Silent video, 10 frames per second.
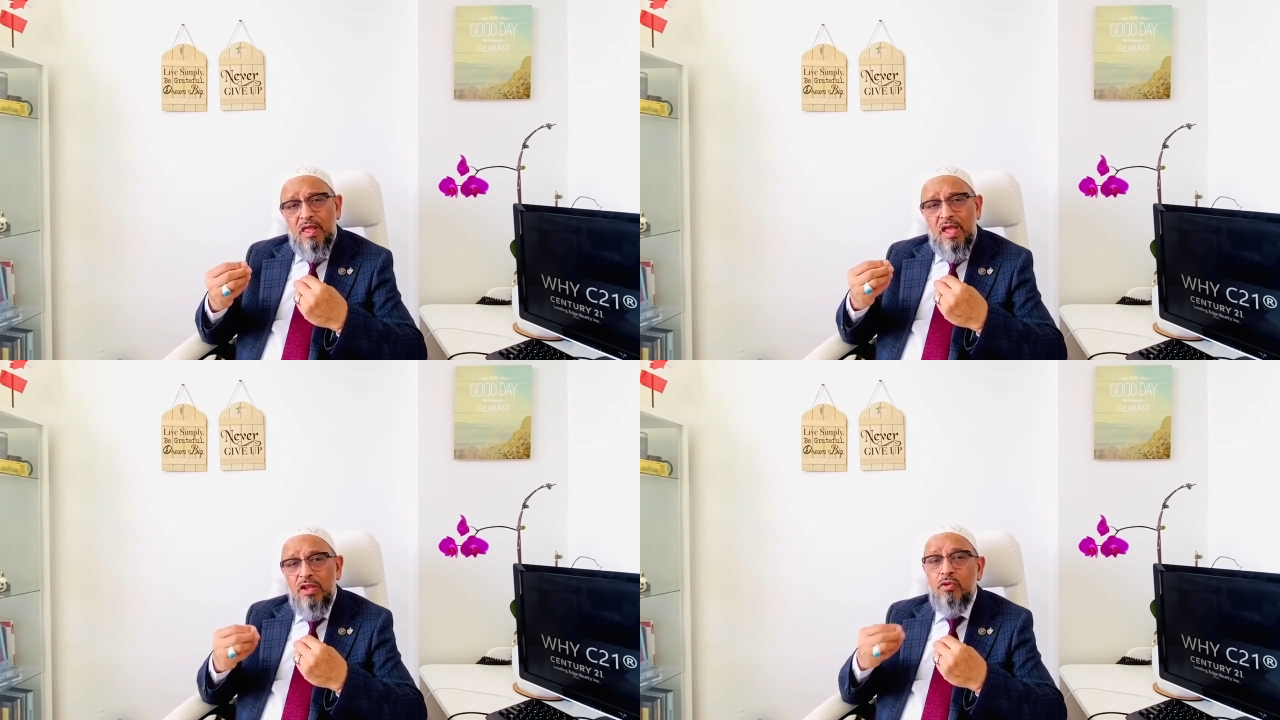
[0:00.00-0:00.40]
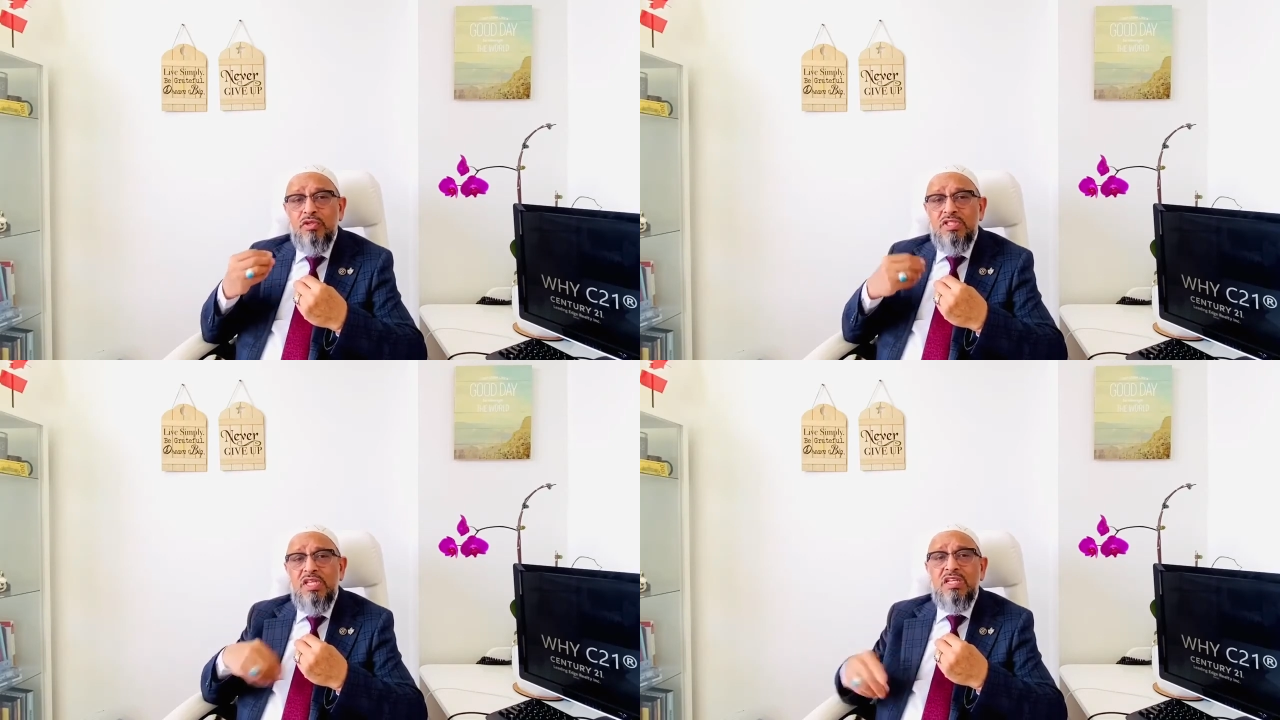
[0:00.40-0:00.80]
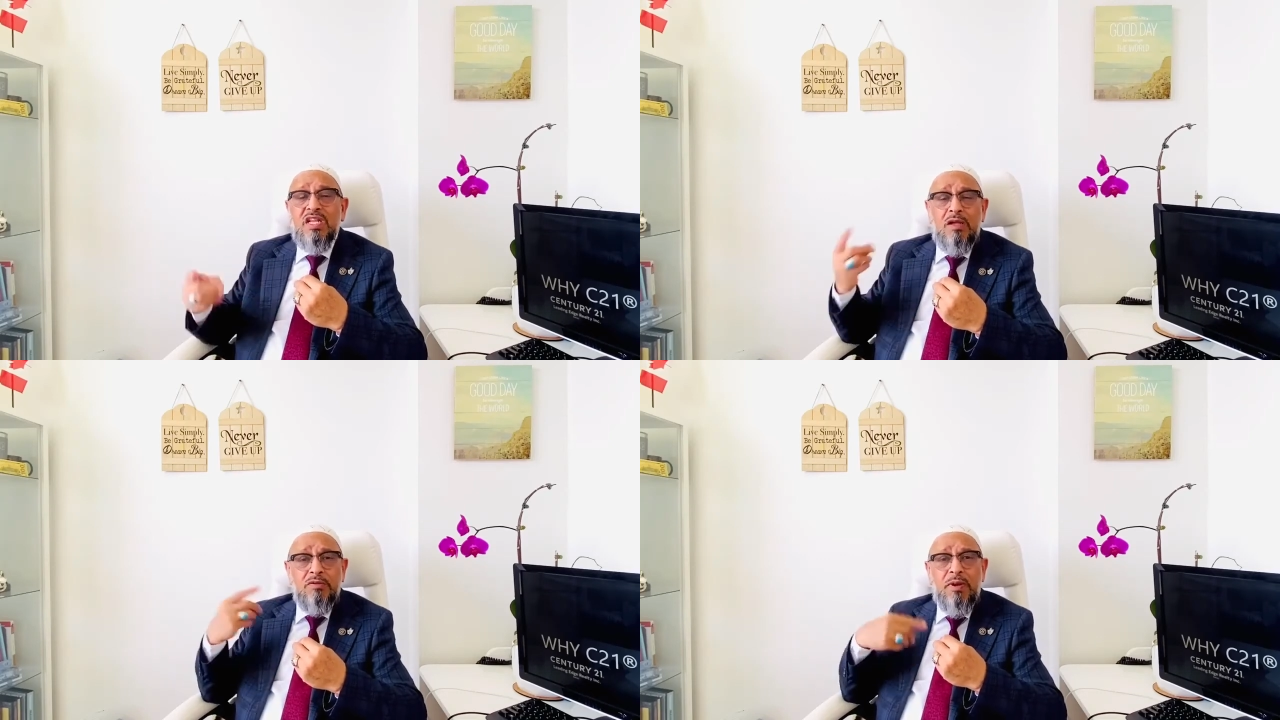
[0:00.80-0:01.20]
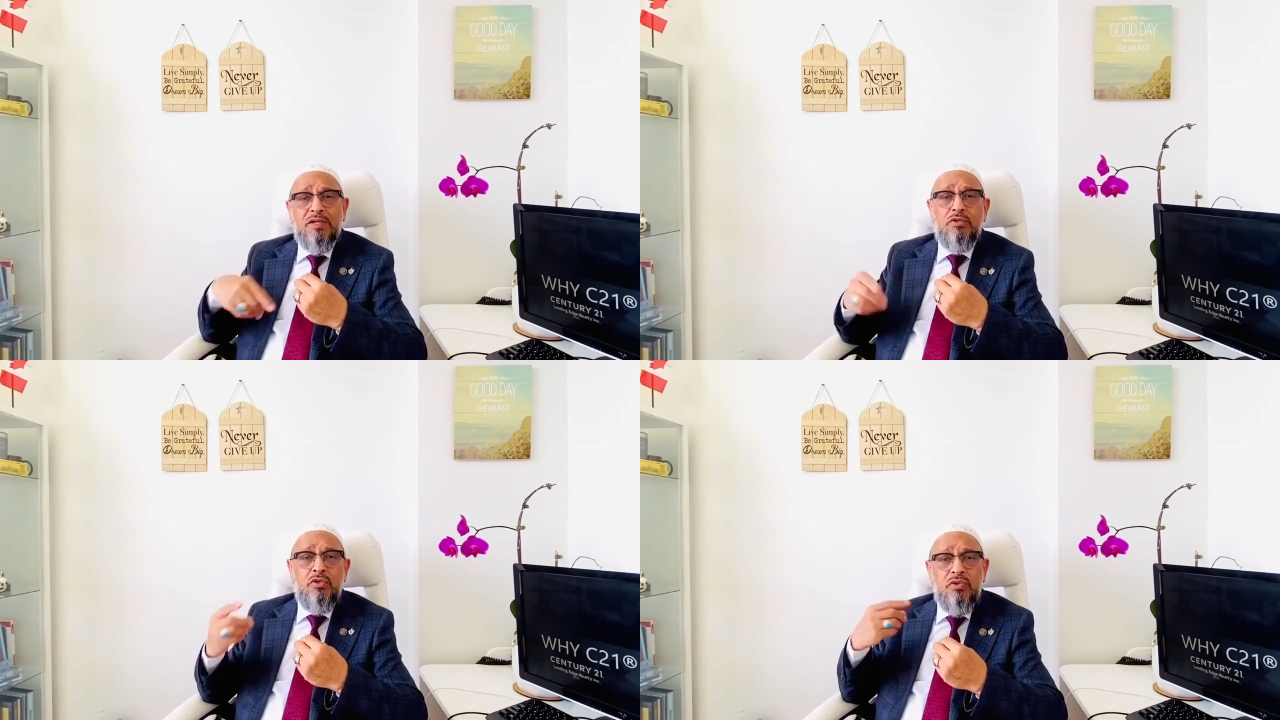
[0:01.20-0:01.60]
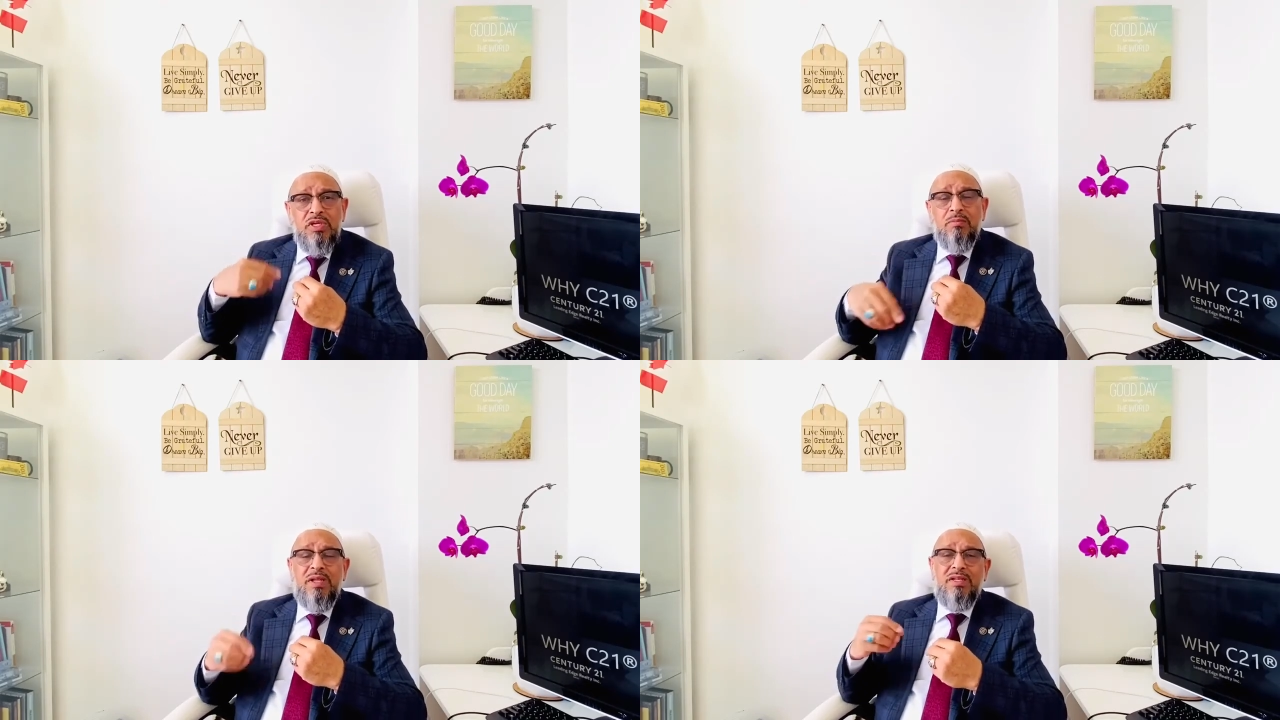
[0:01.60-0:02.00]
and you will see it comes back to you in
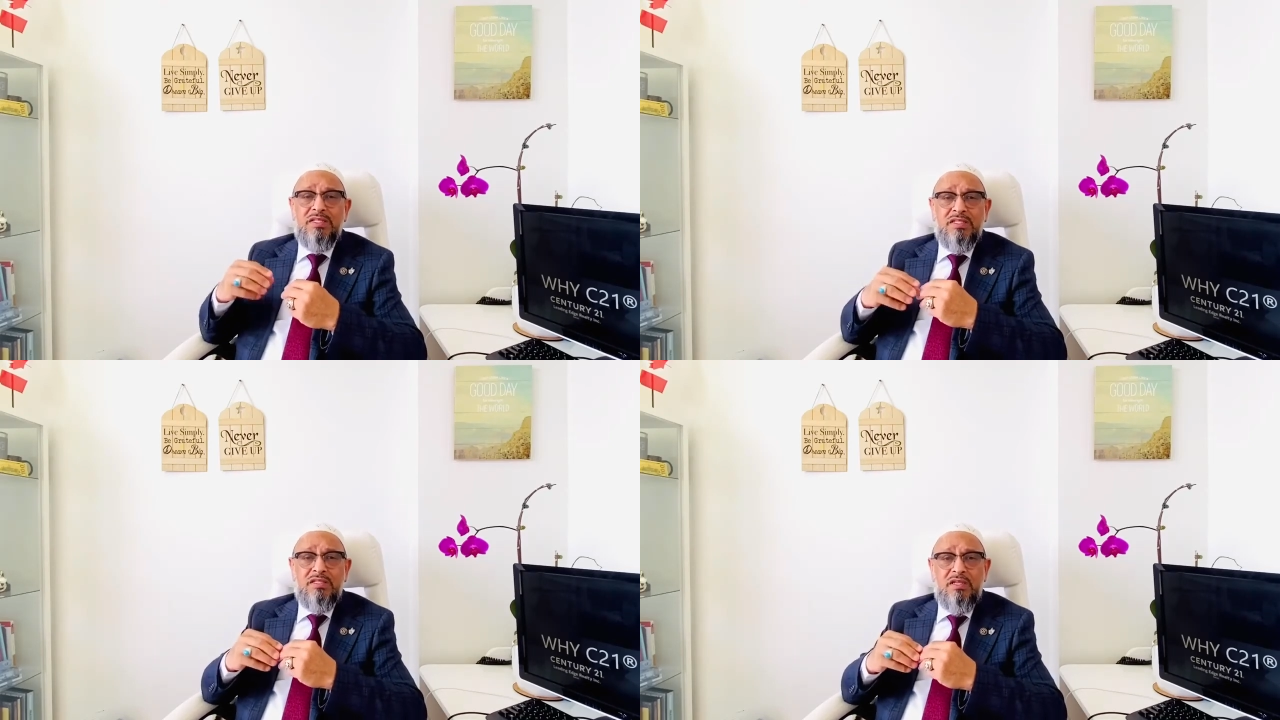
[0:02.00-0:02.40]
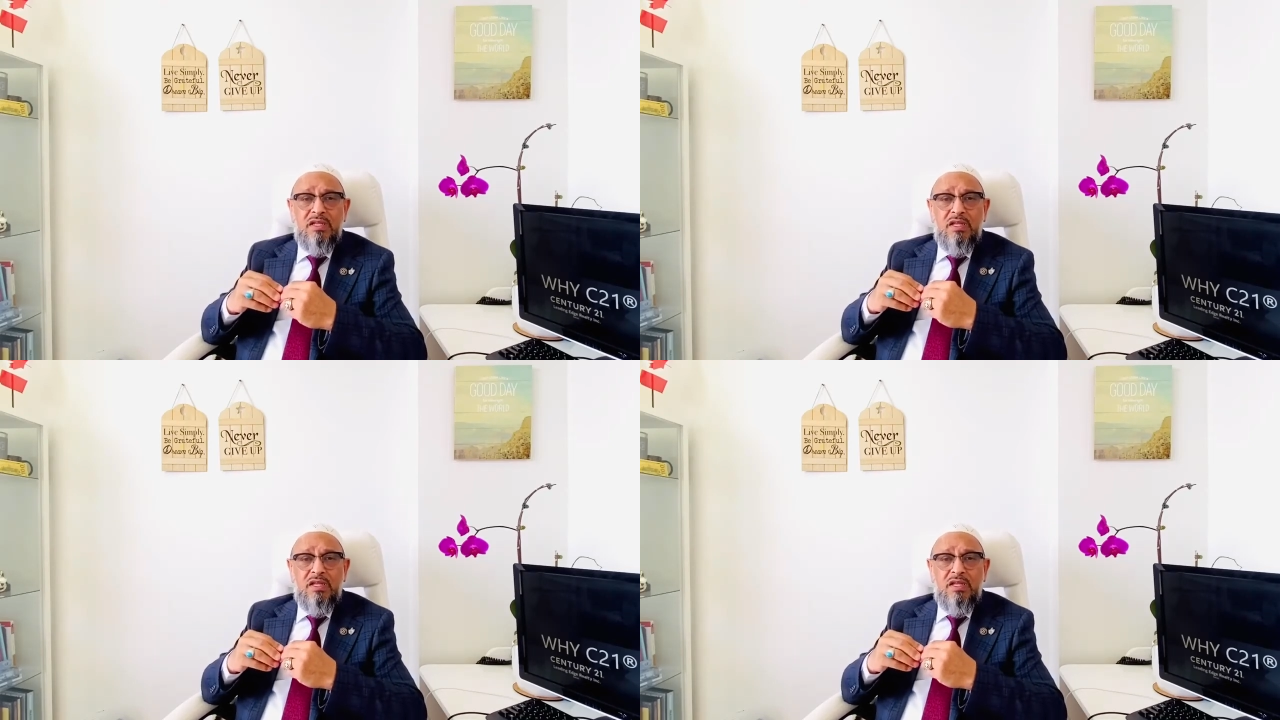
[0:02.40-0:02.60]
abundance.